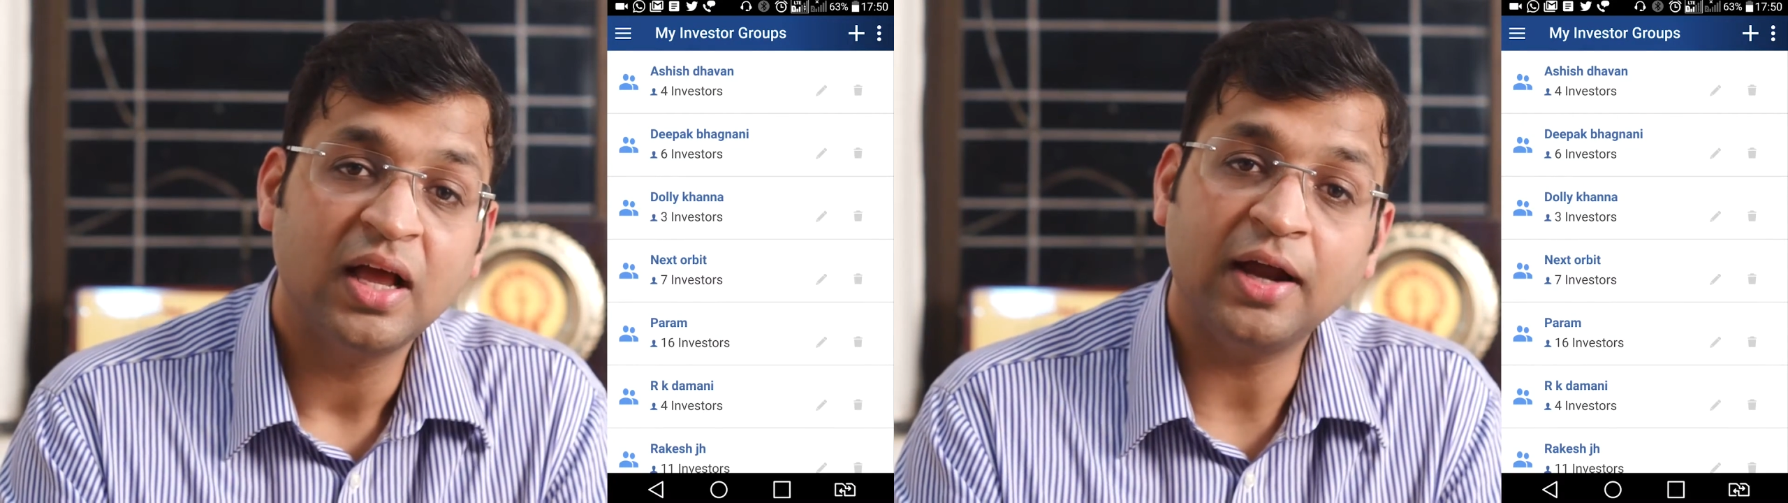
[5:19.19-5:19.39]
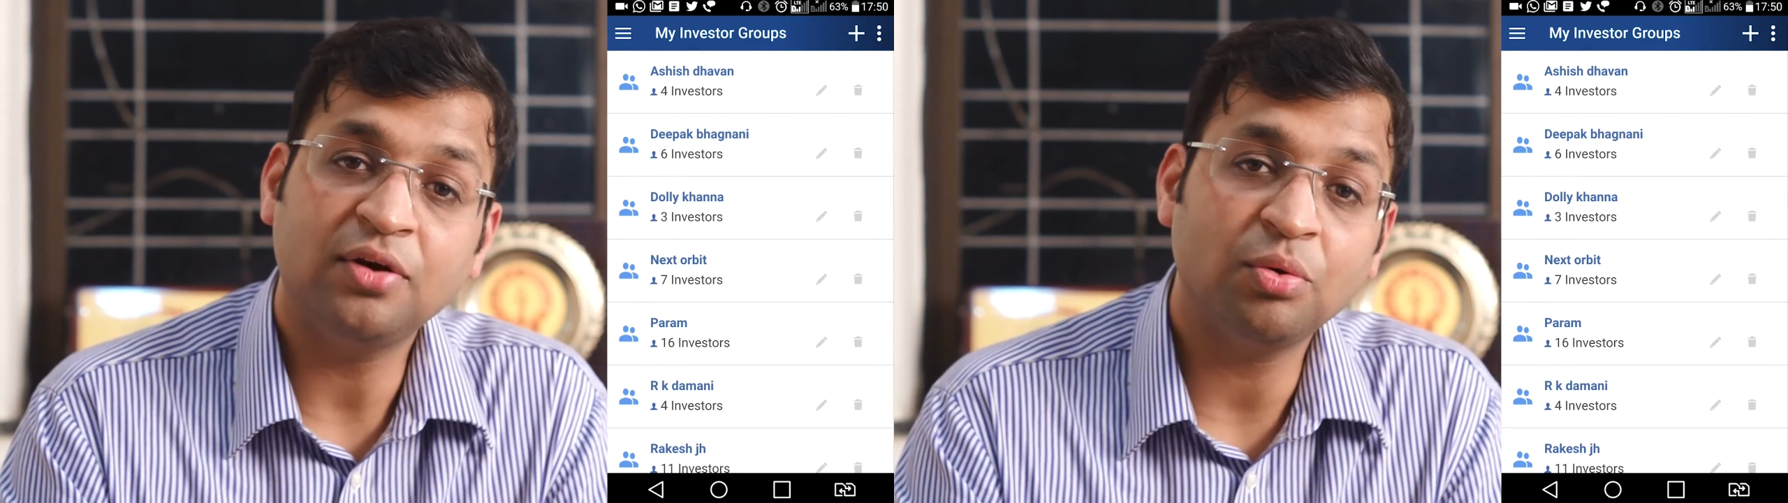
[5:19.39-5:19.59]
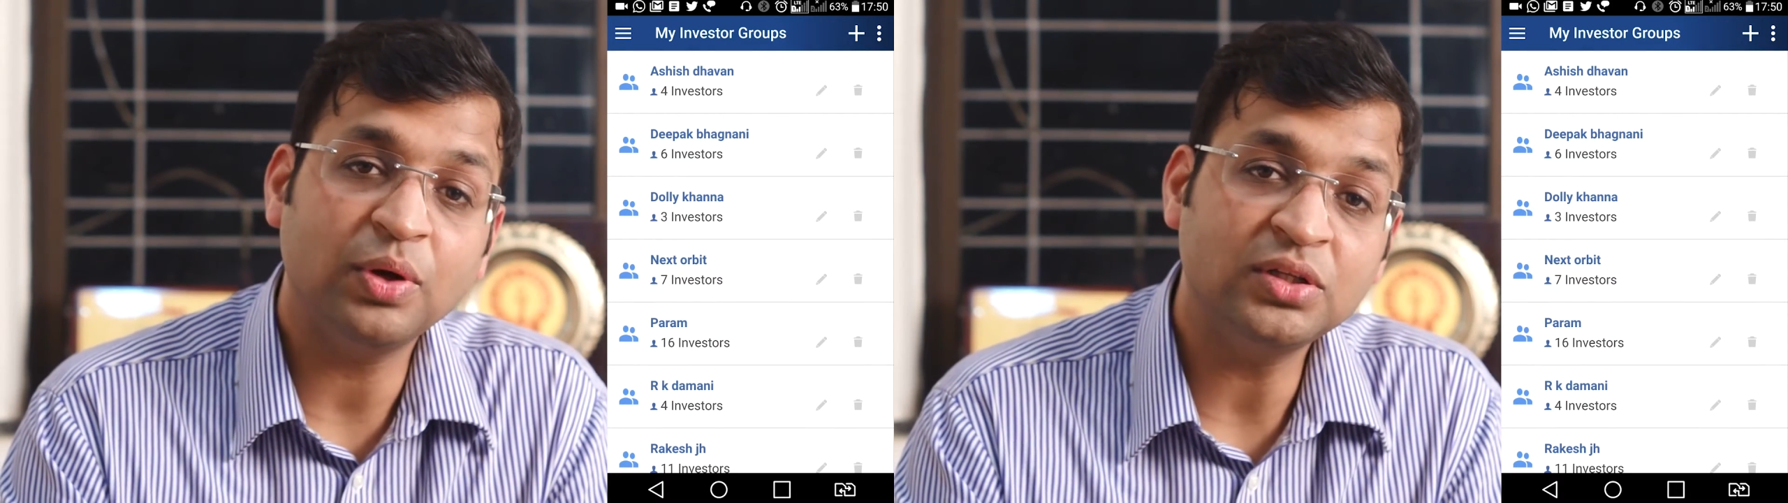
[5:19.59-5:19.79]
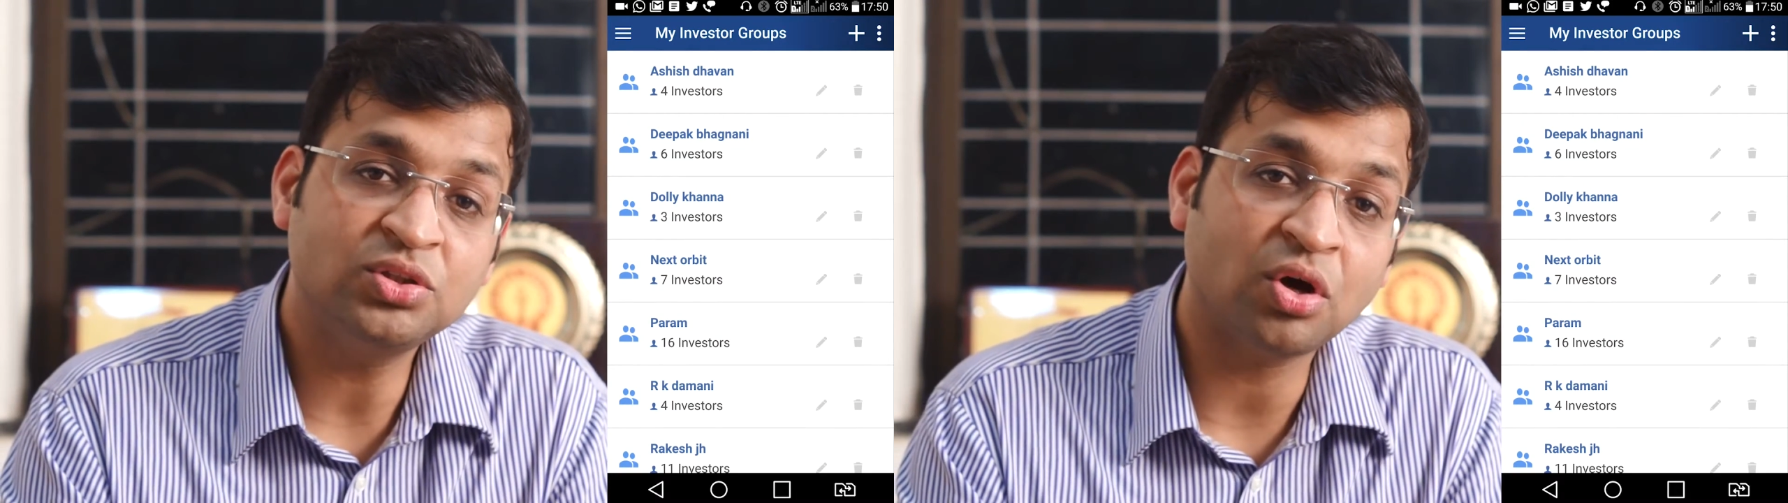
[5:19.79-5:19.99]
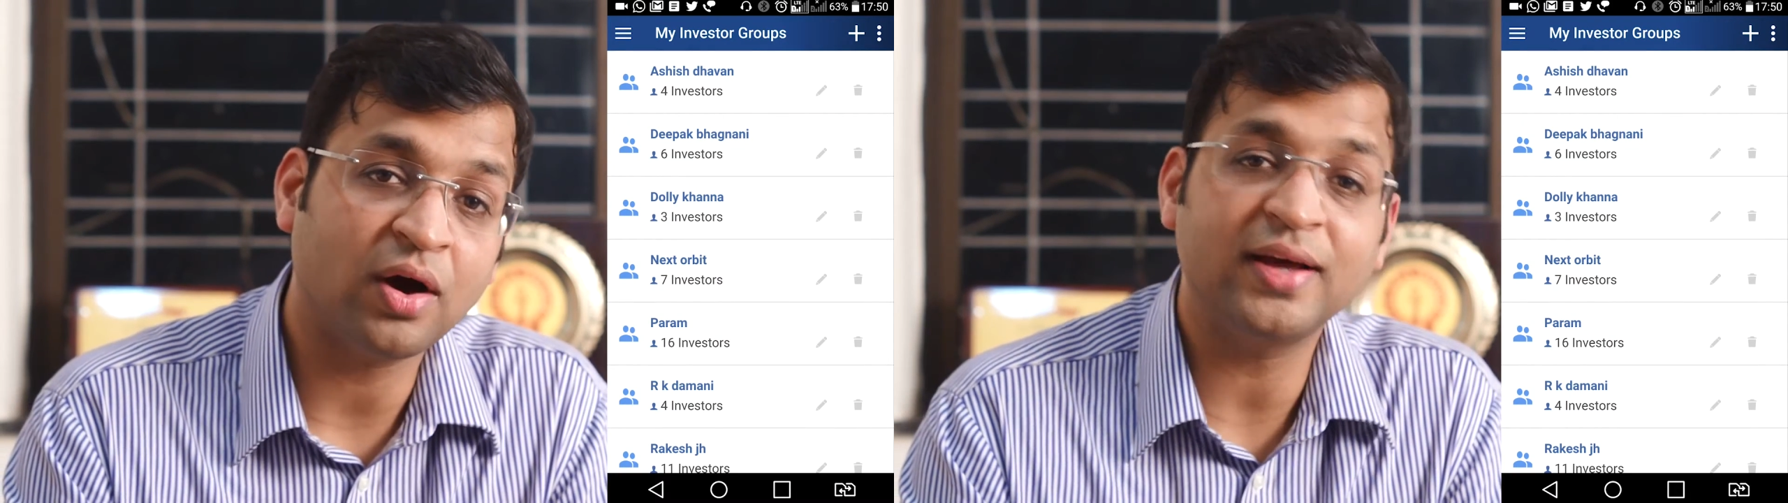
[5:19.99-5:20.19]
and to
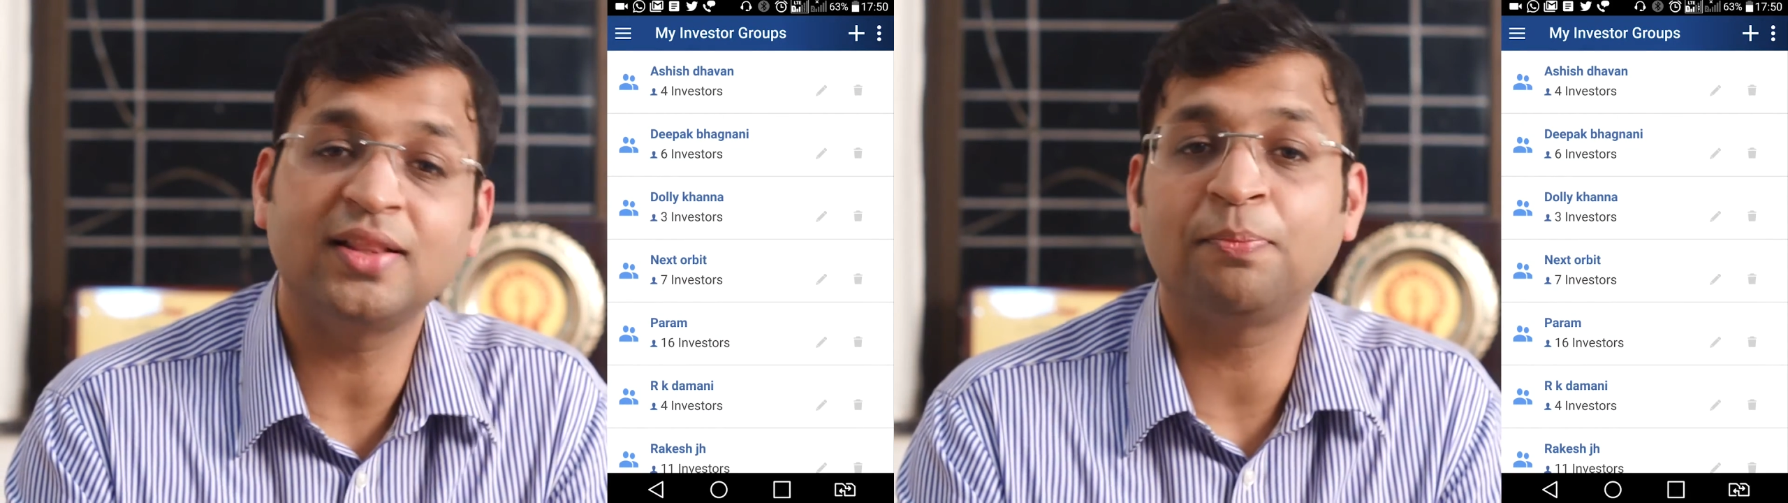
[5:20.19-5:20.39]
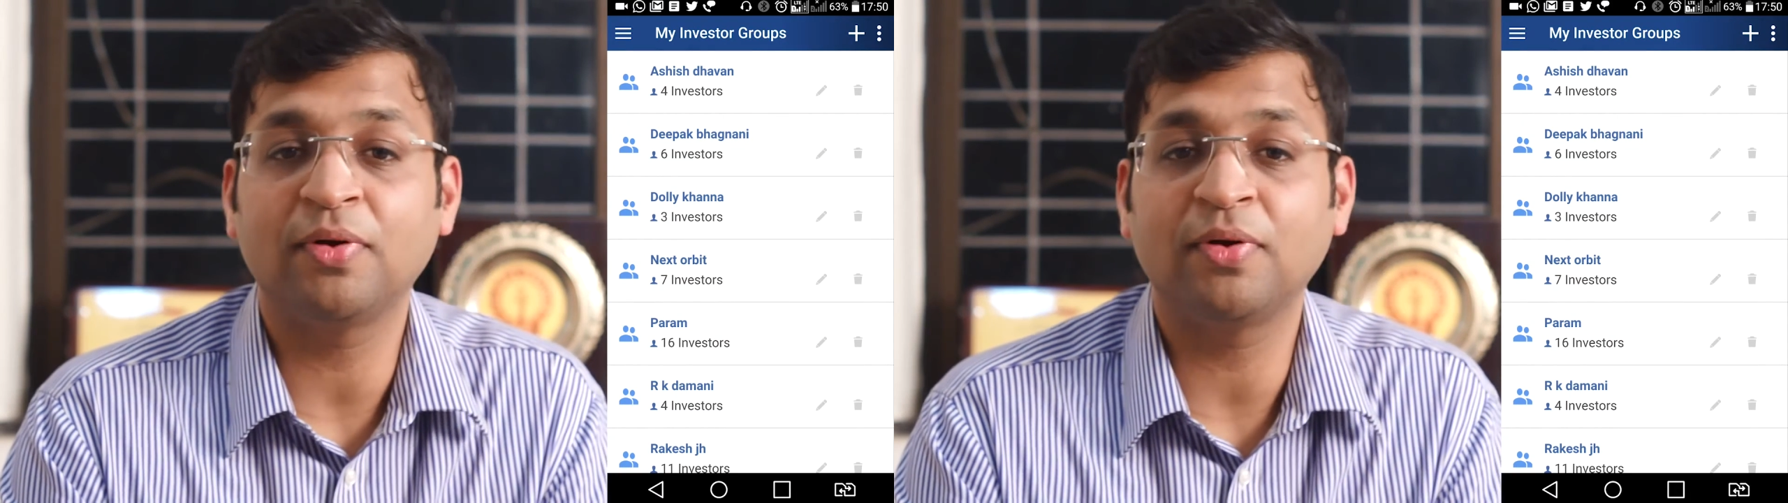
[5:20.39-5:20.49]
enjoy the